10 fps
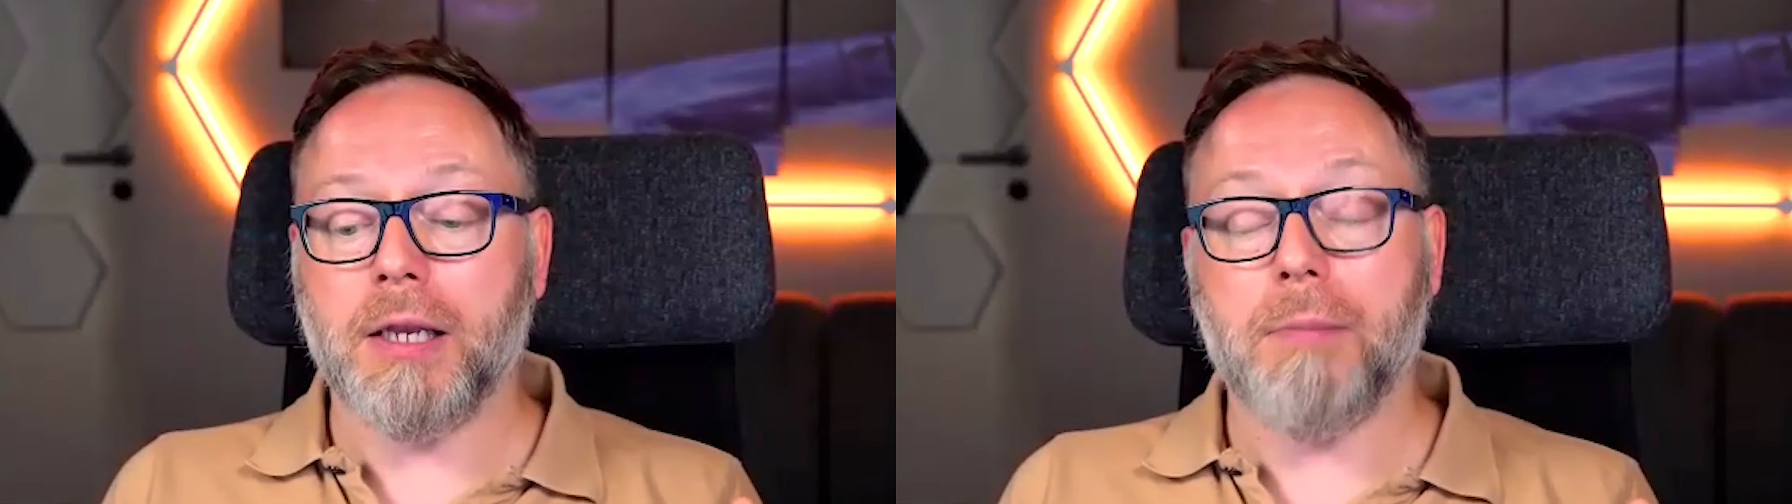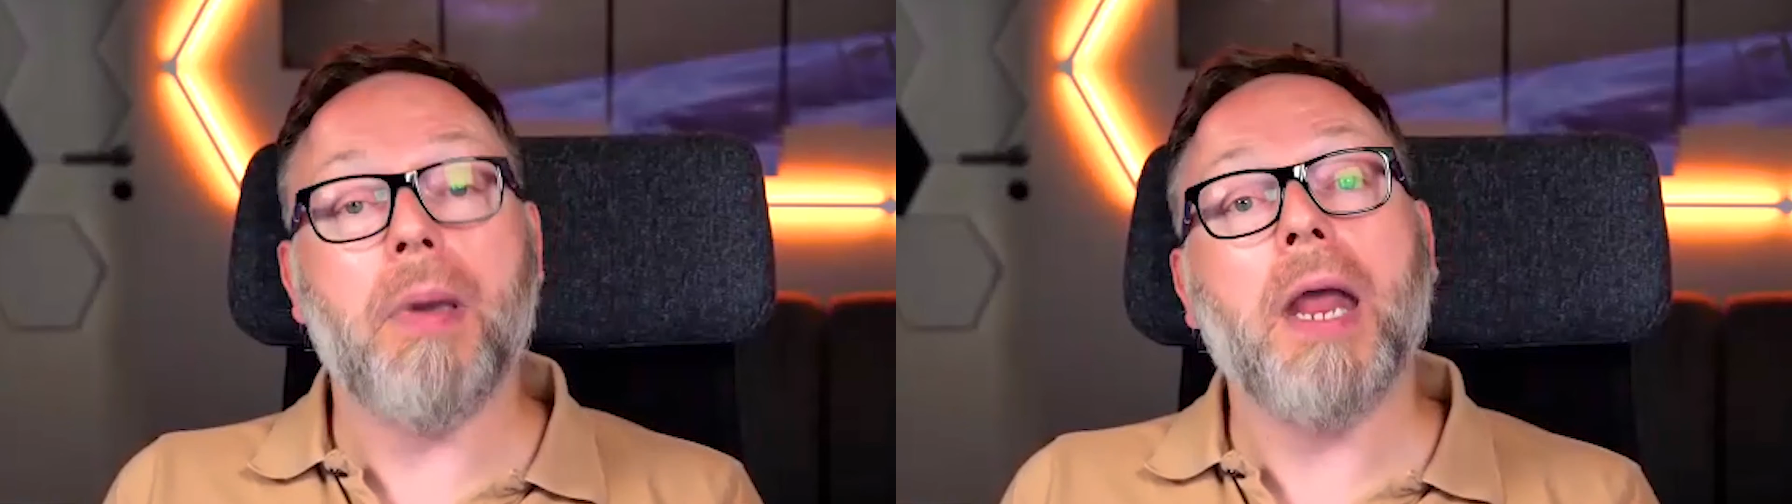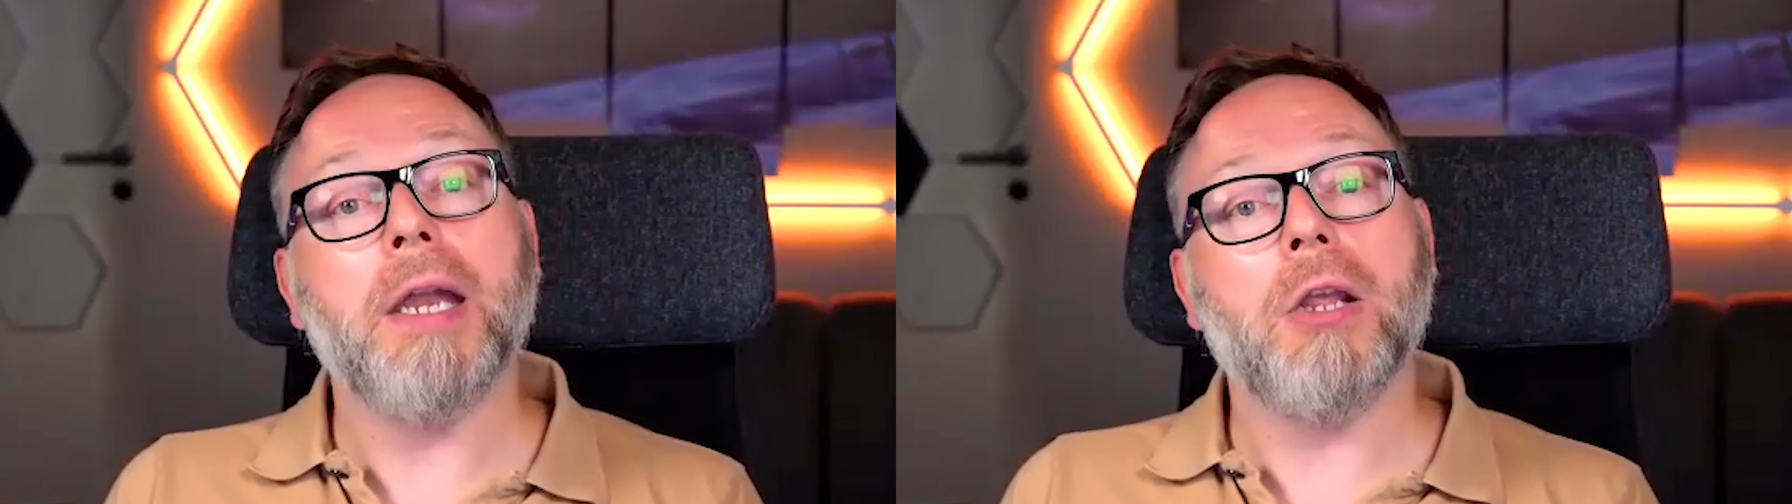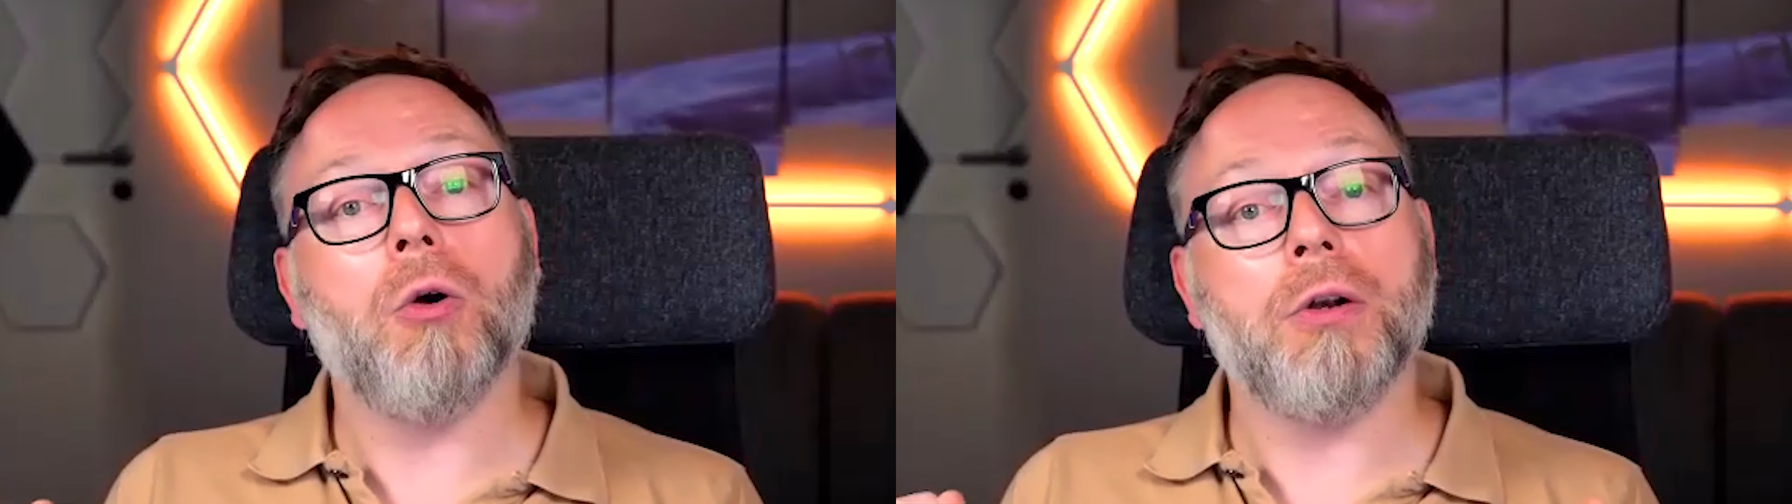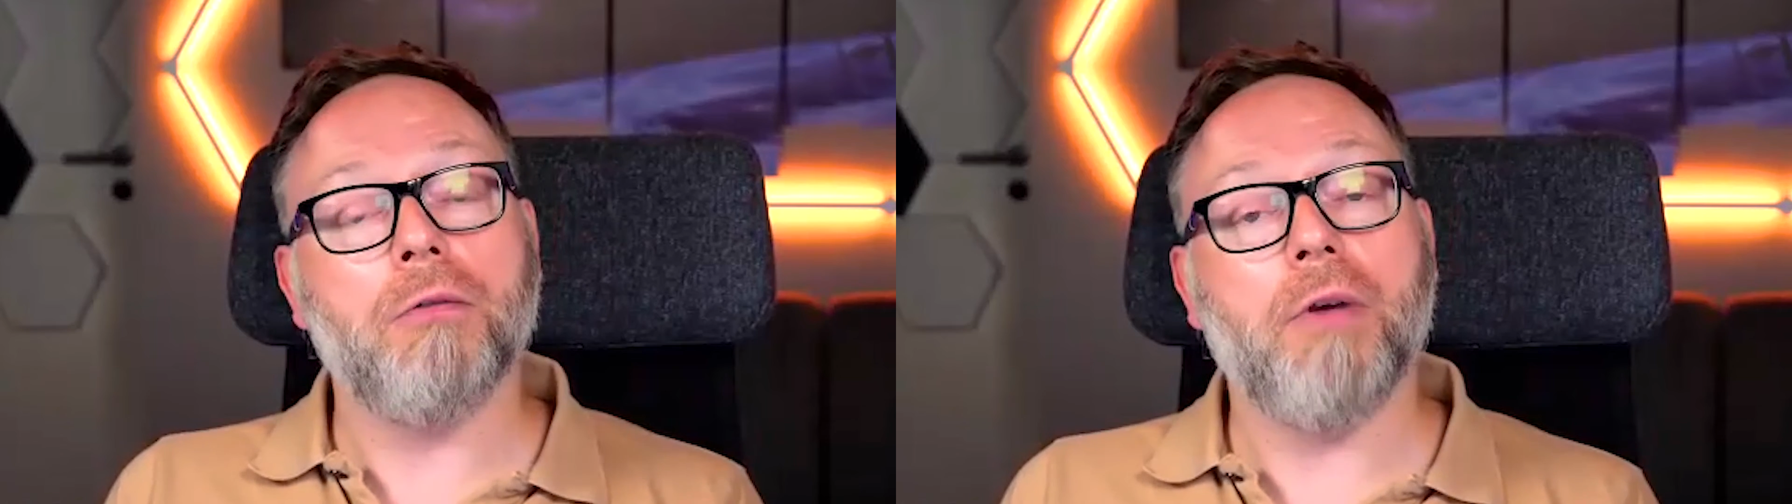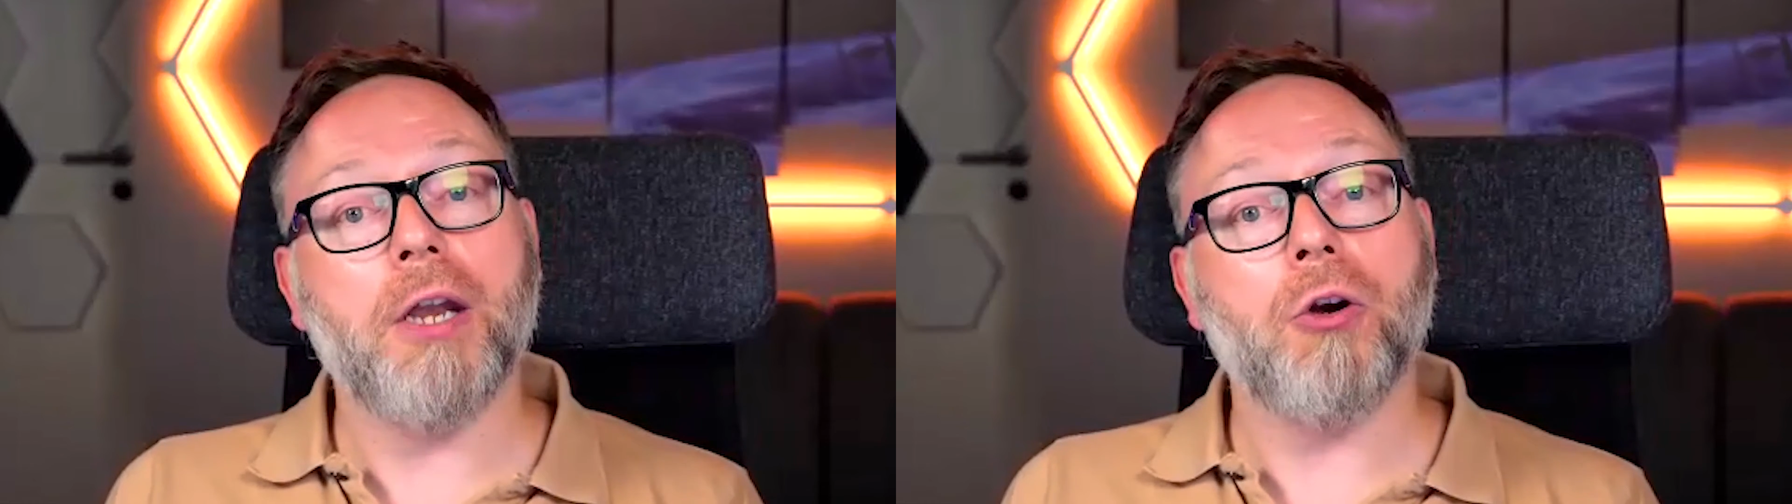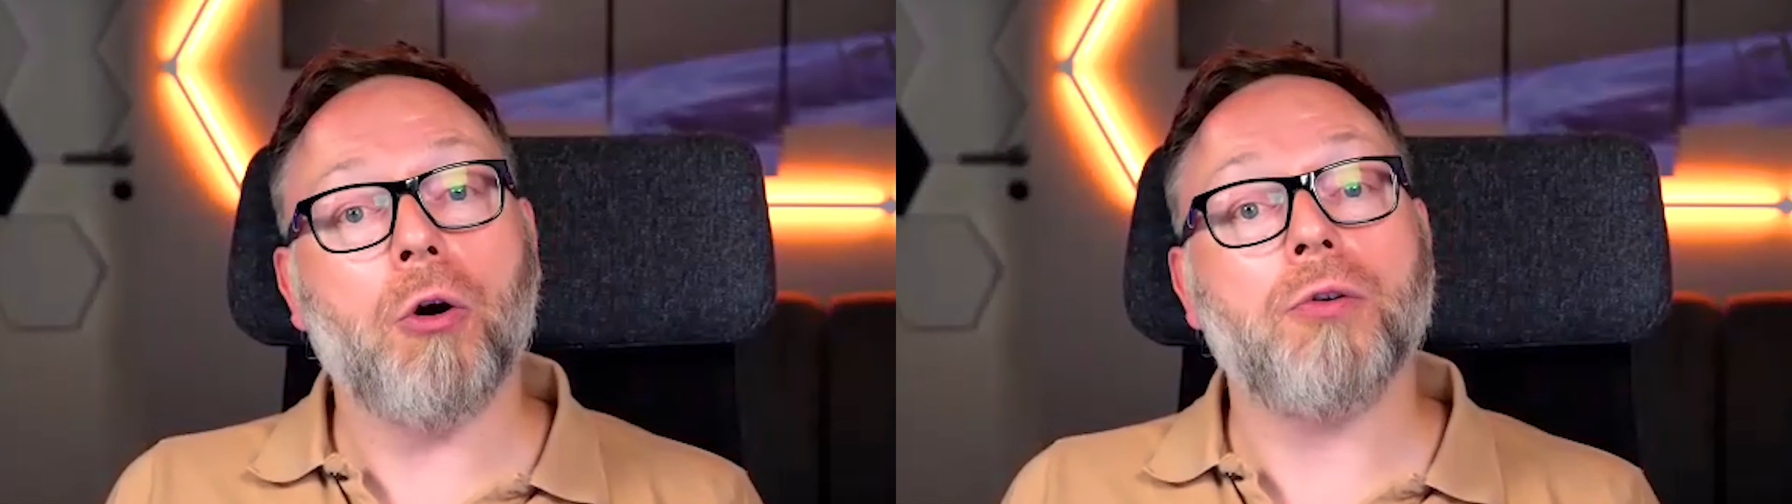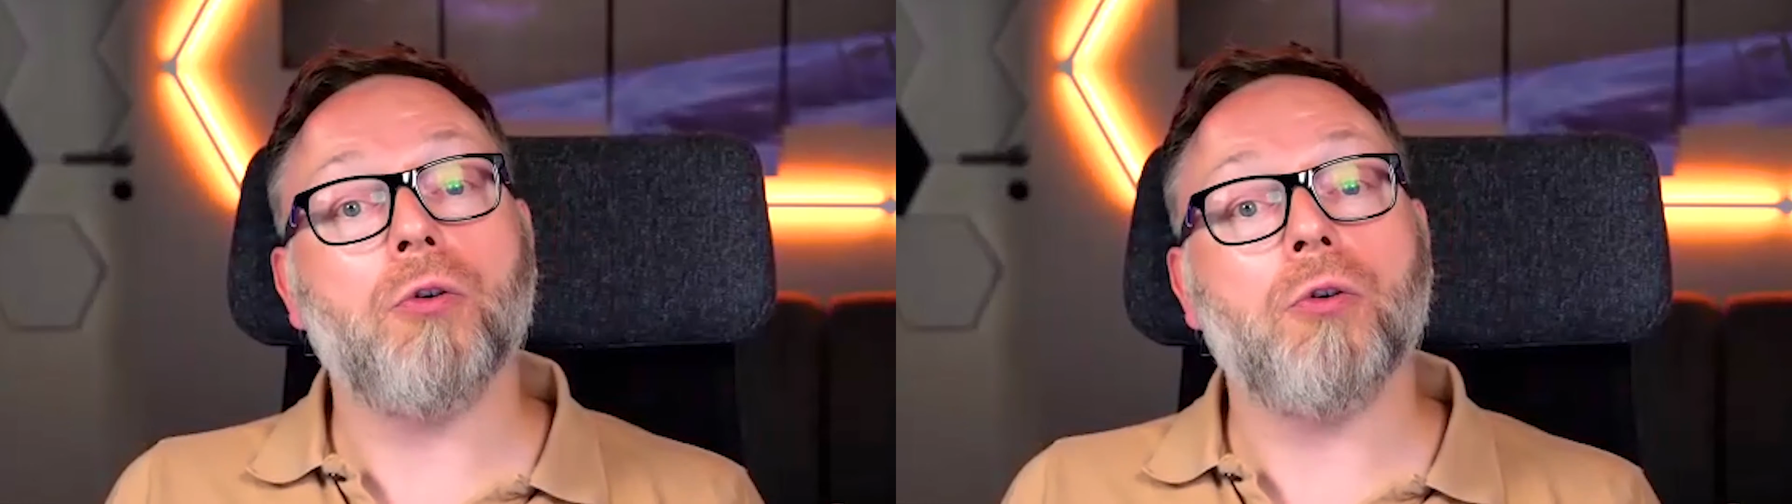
depending on the vendor